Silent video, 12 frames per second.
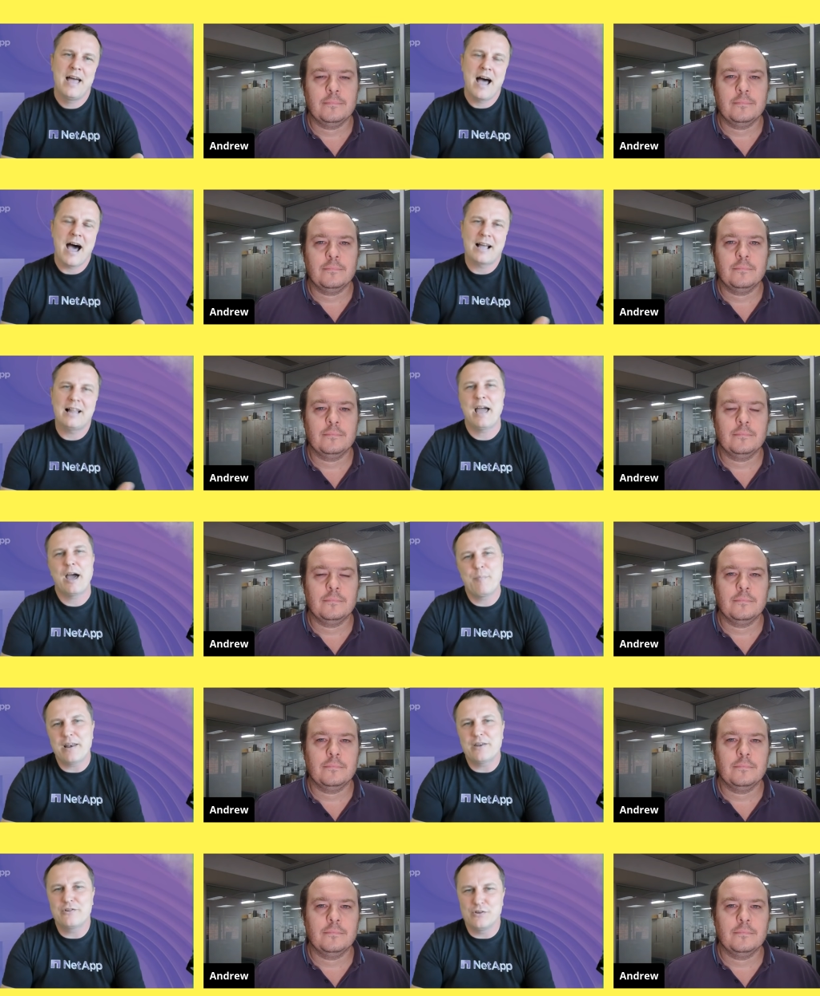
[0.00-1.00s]
Speaker 1: uh, Cloud
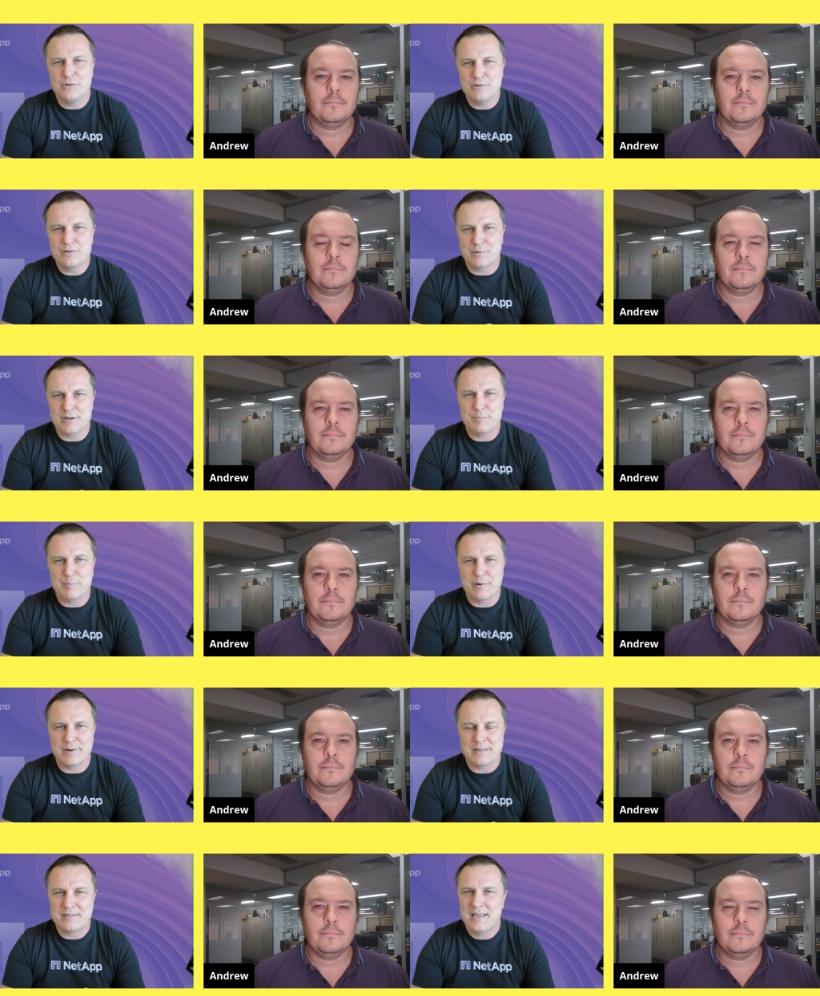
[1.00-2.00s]
Manager user
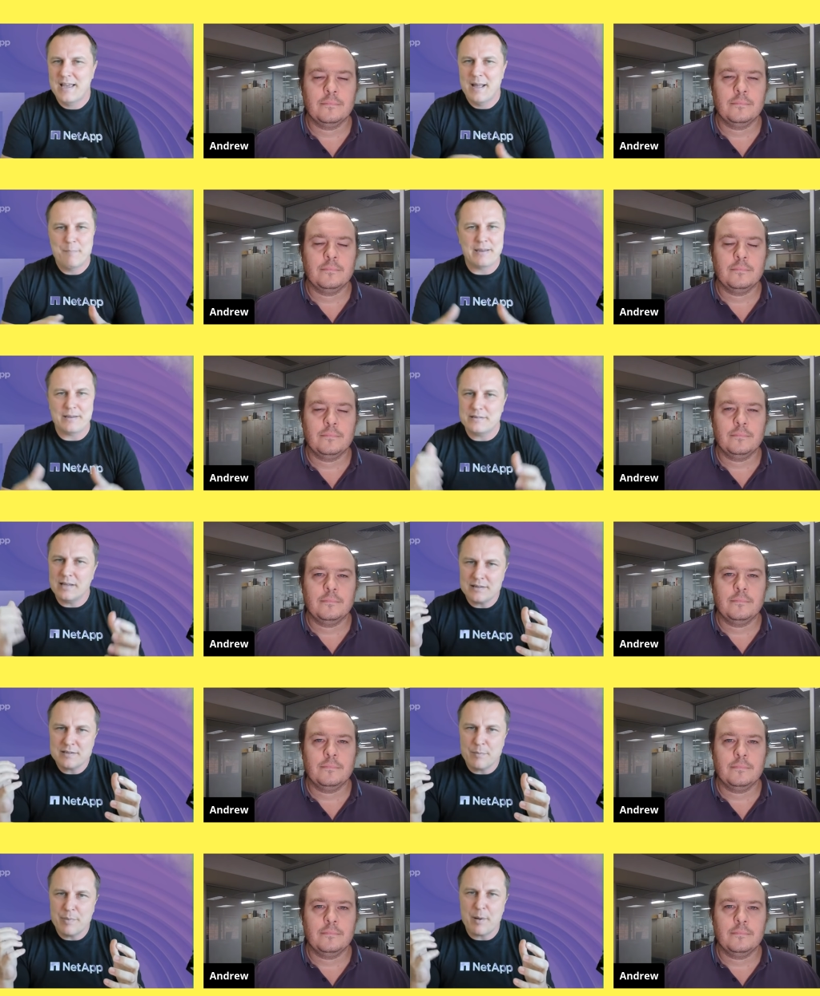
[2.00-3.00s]
experience. Mate, tell
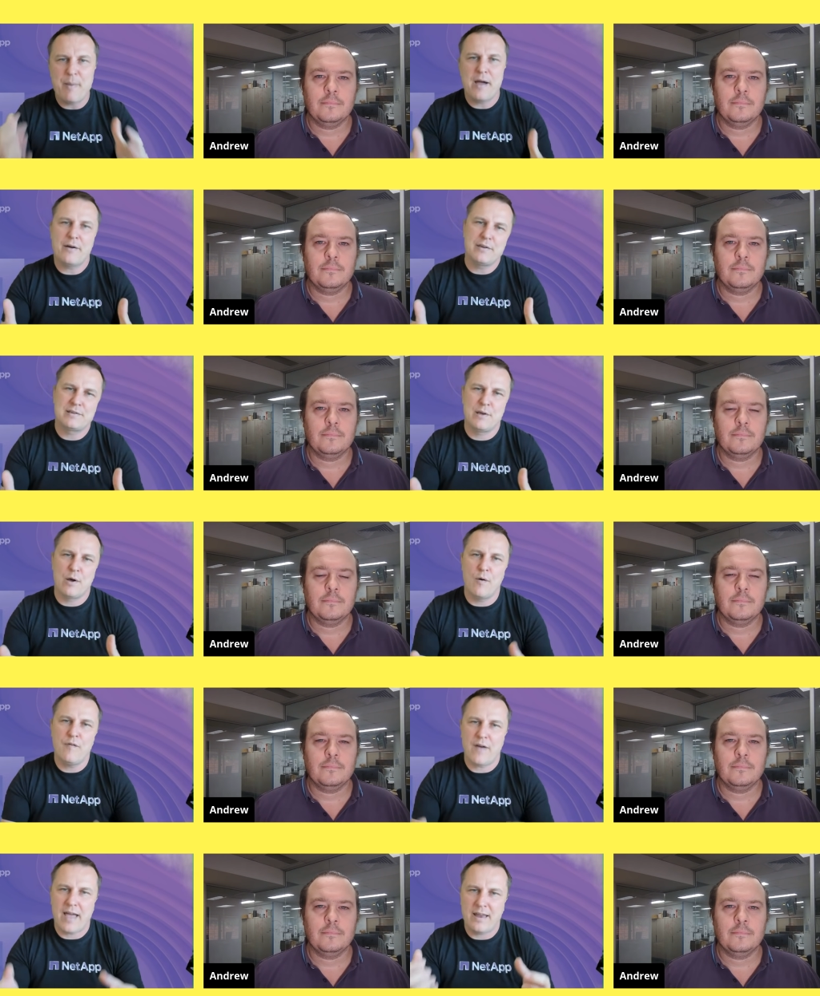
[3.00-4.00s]
us a bit about
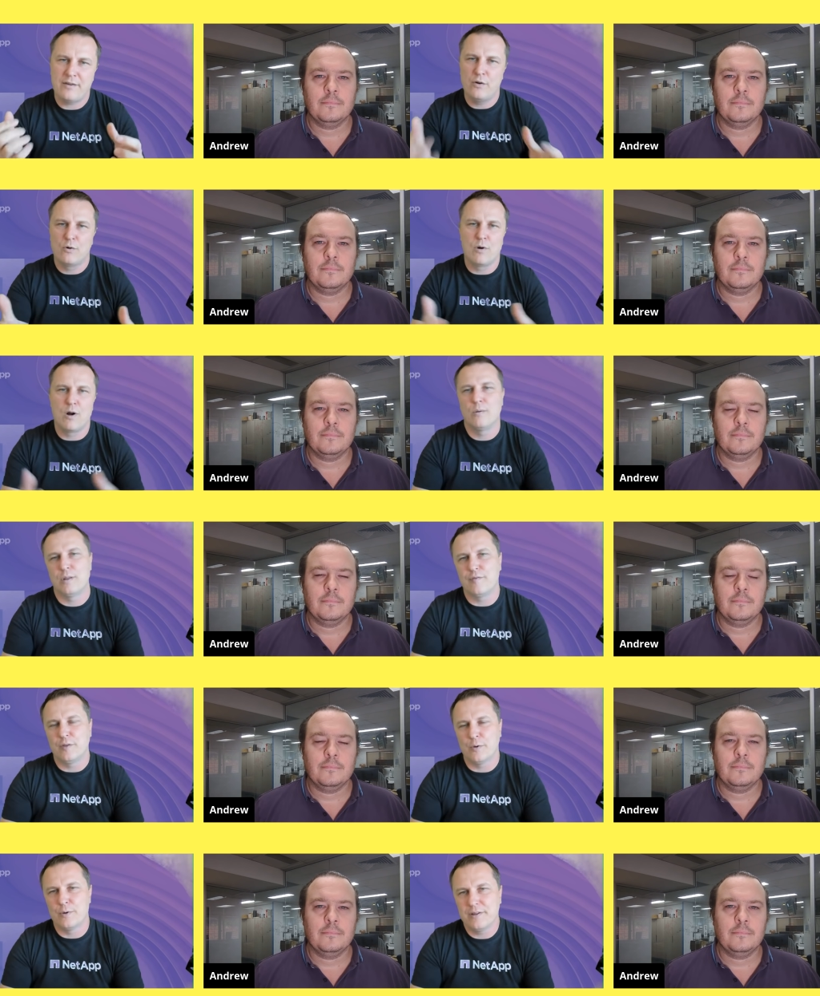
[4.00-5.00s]
yourself and your role at
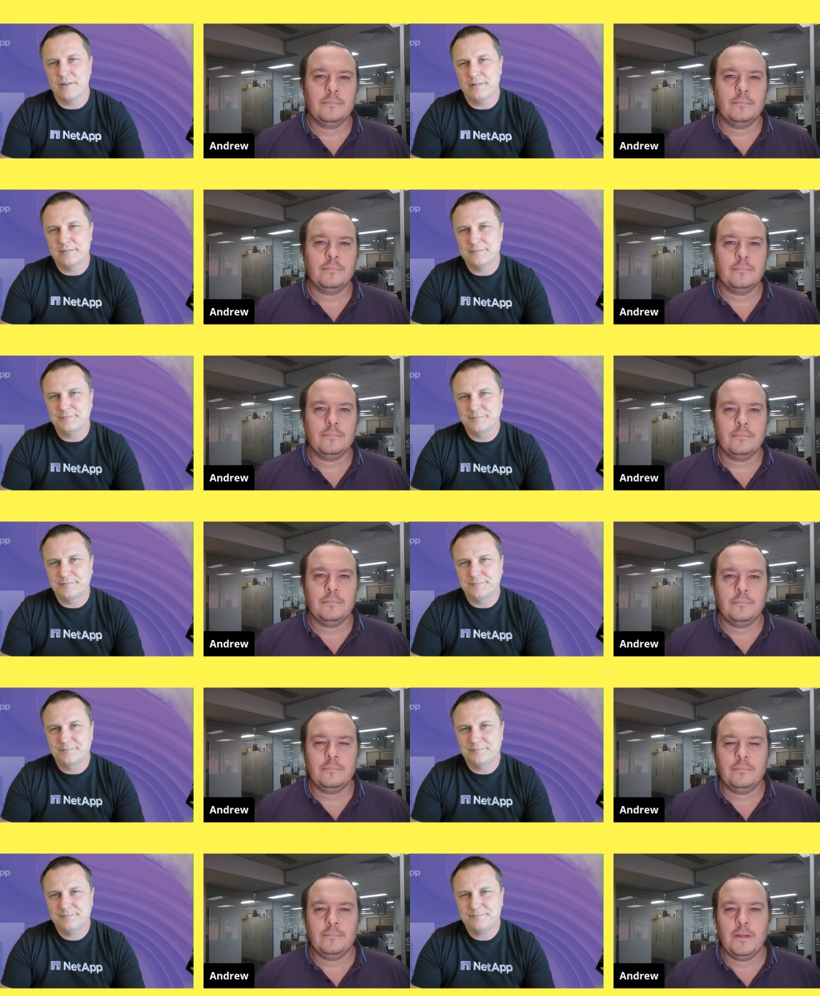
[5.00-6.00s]
Fluid.
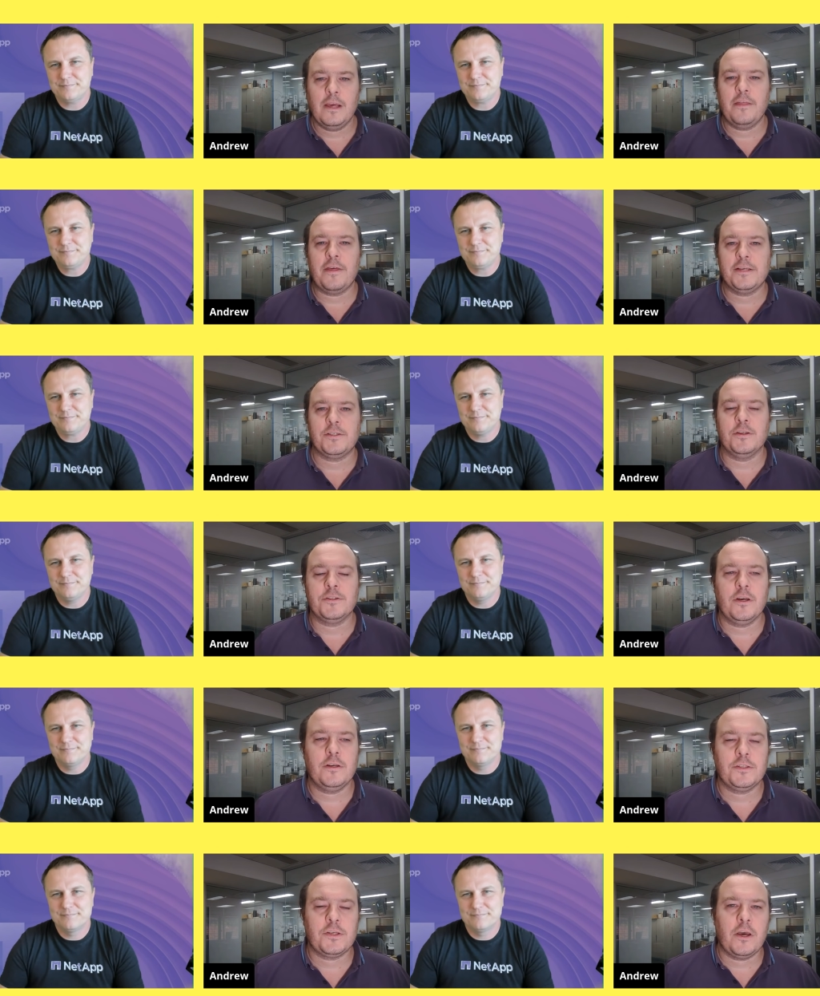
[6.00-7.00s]
Speaker 2: Yeah, thanks,
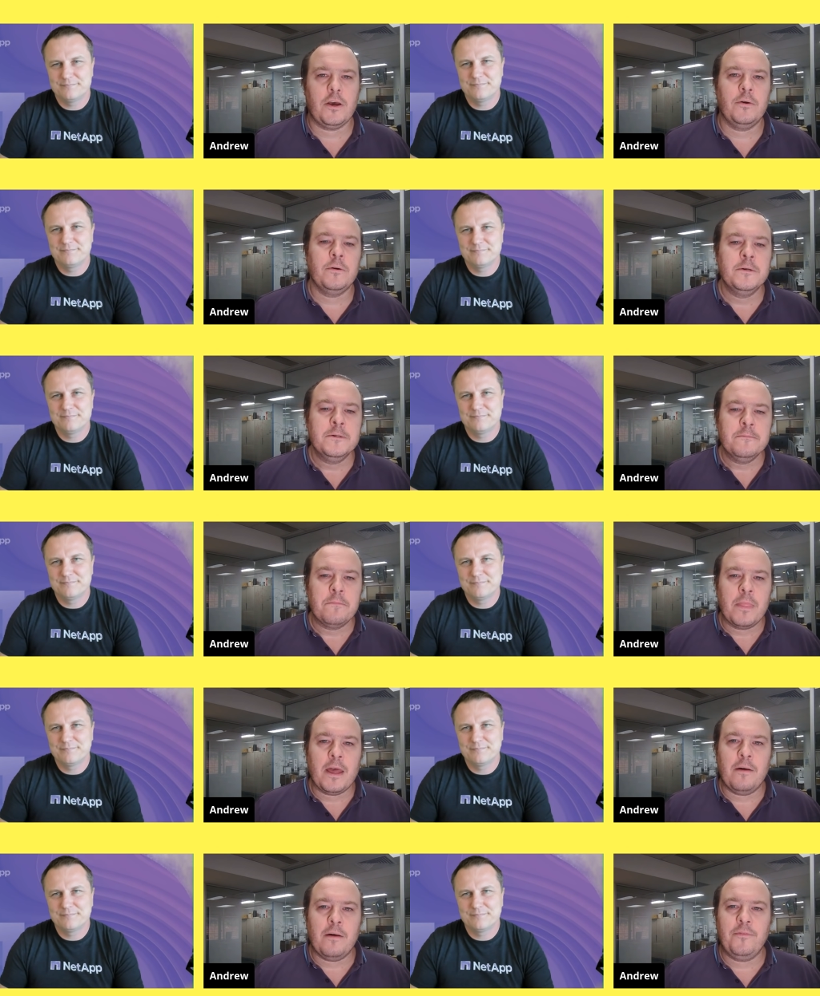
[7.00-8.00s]
Gonzo. So,
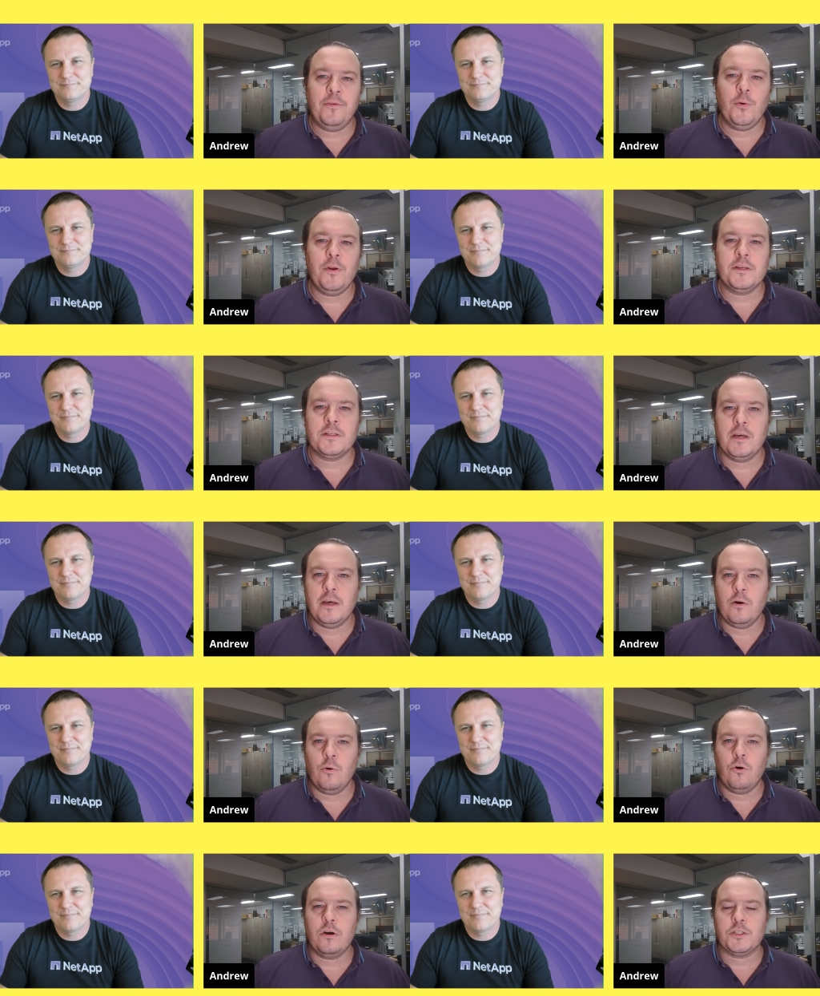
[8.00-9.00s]
um, Fluid is an
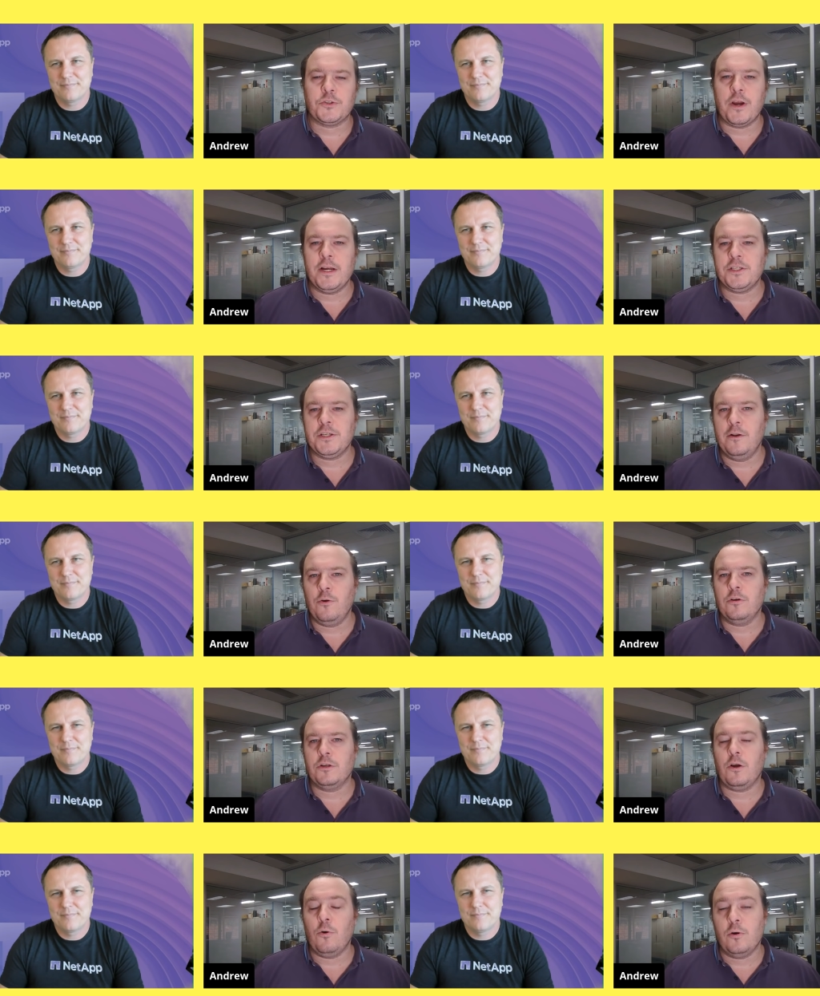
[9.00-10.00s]
orchestration and
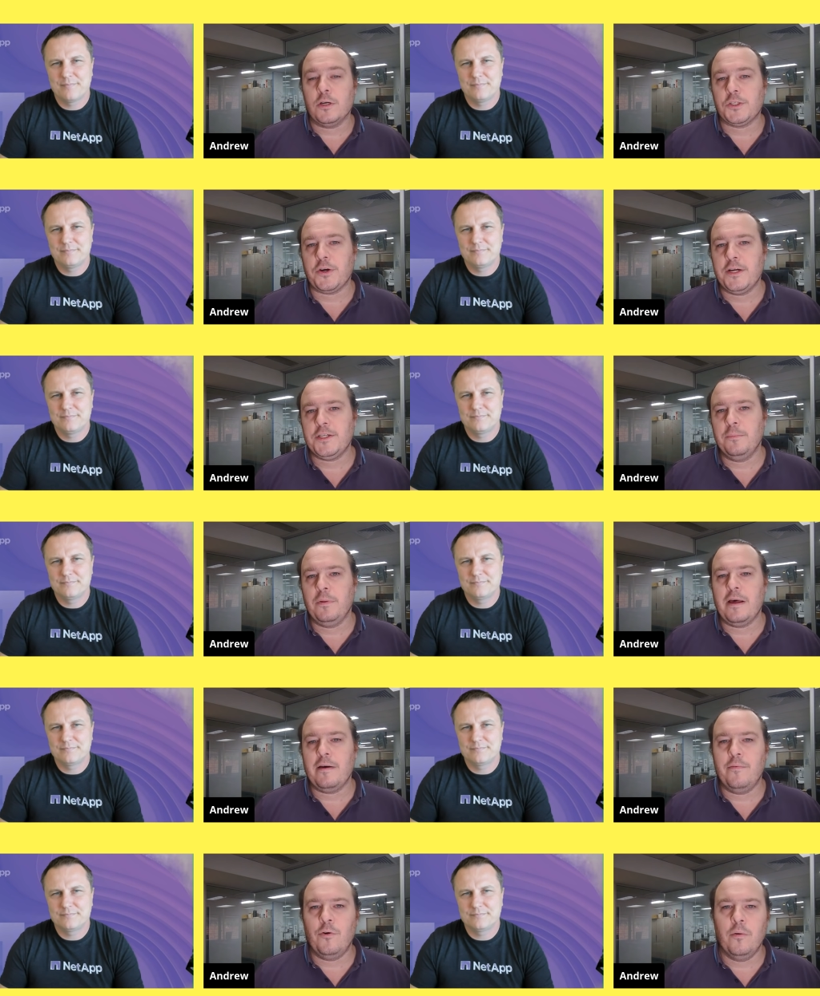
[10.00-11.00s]
orchestration
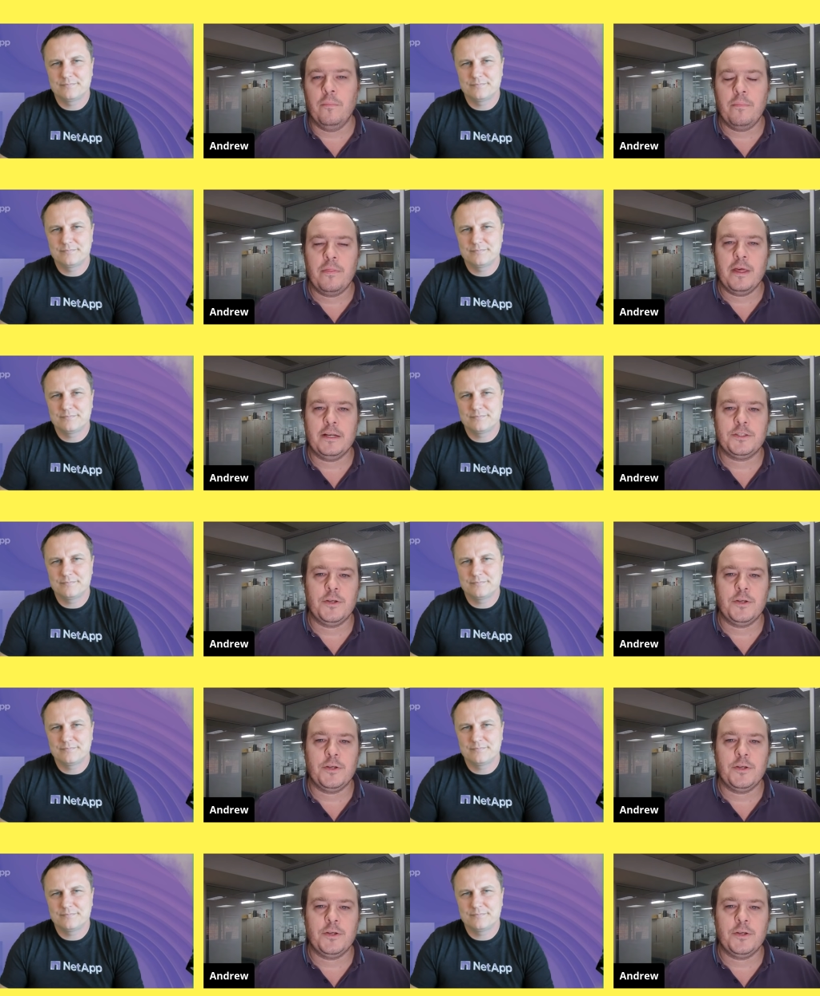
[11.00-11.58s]
platform that